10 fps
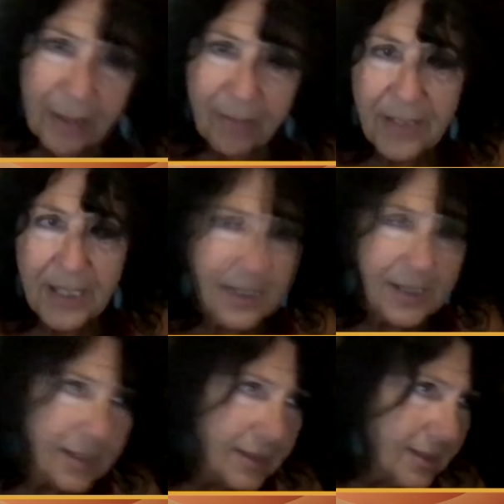of
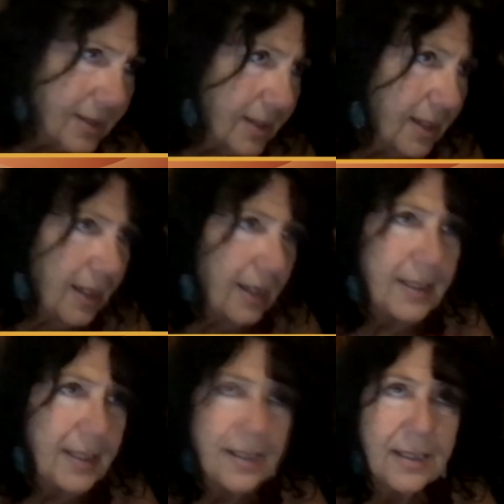this
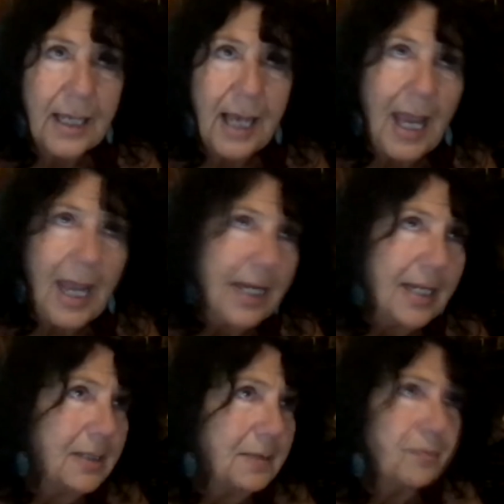
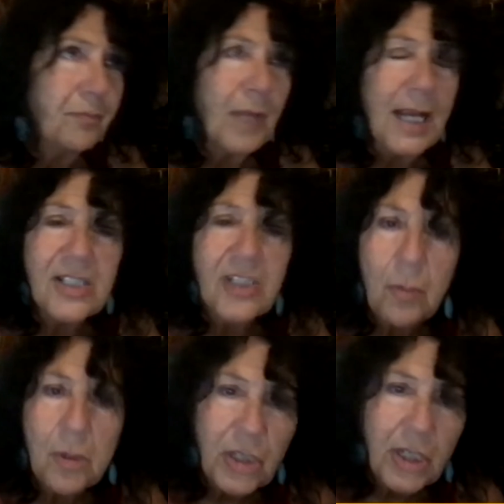kind of, it's
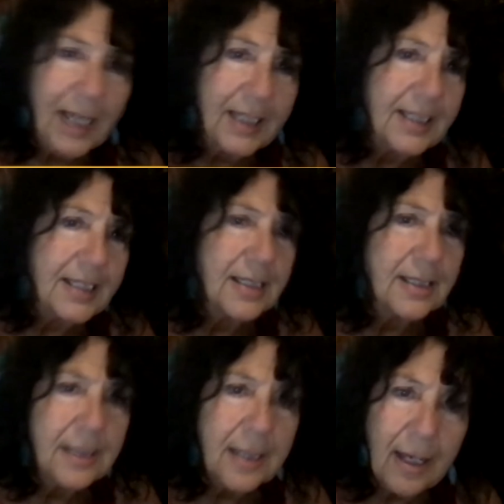almost like
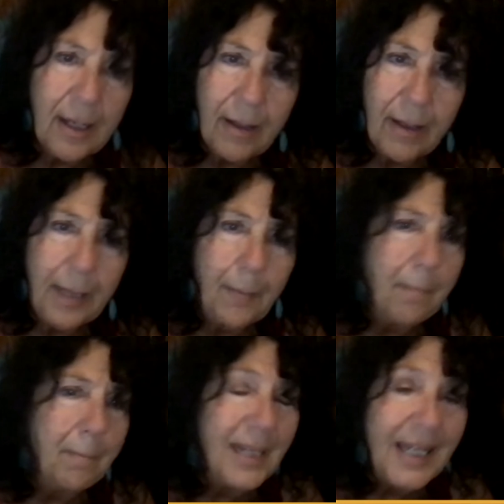this
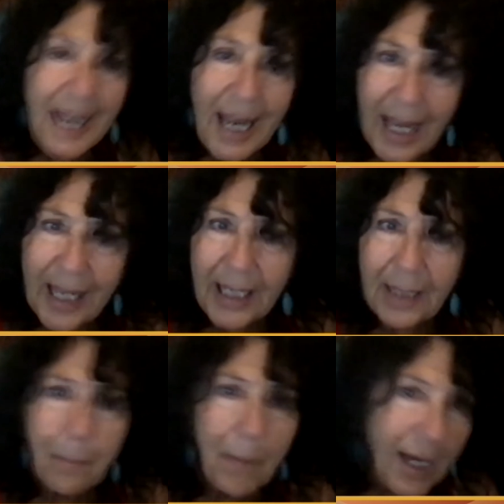
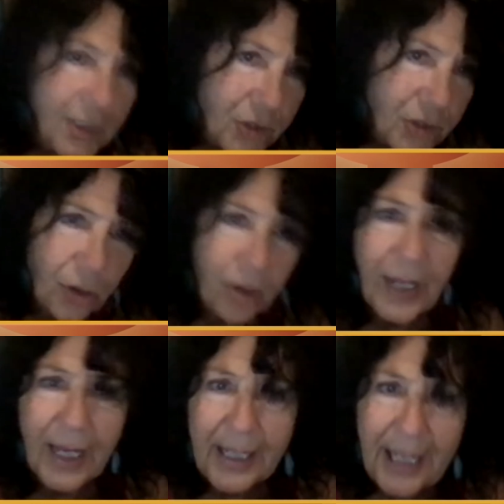many-headed monster
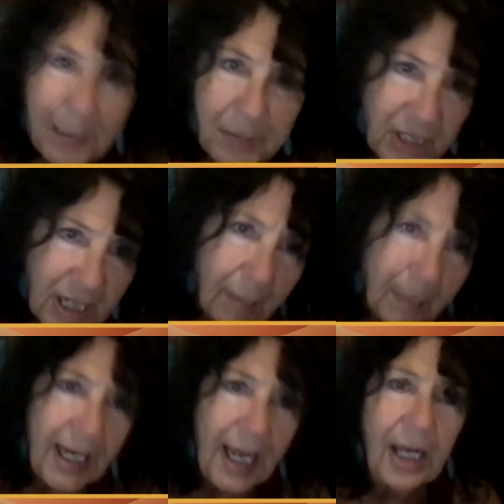that keeps
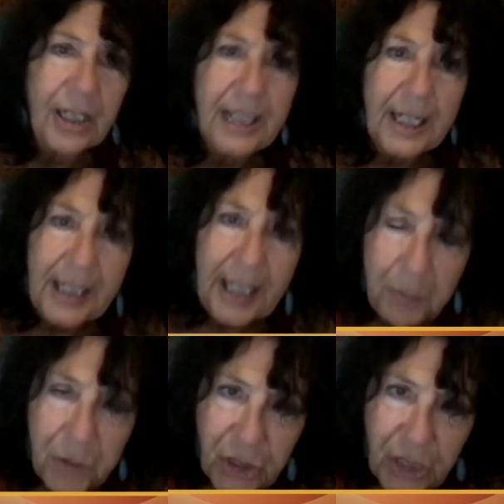coming out, and it
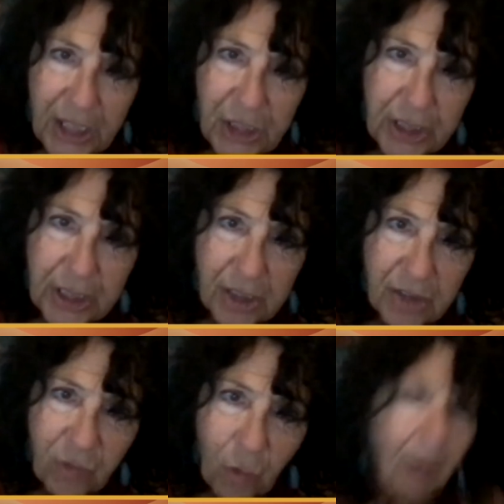keeps changing
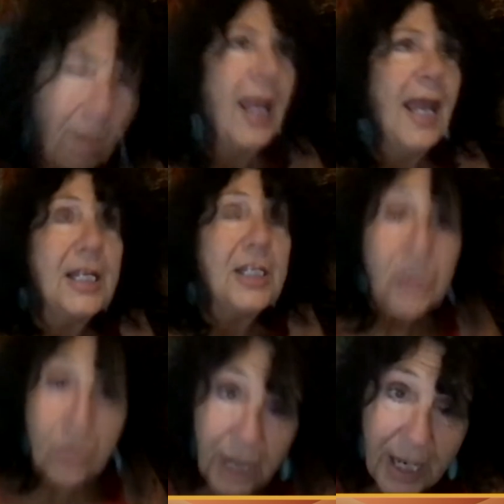its form. And
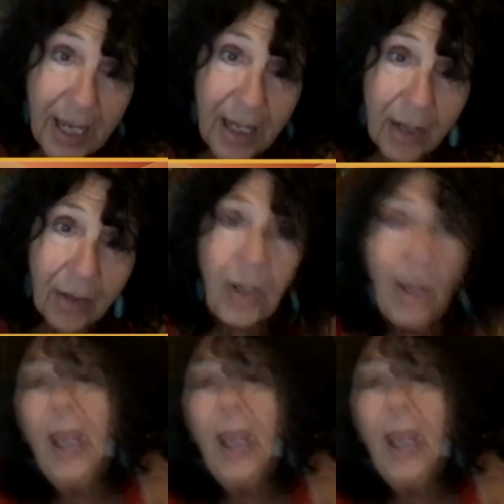so now,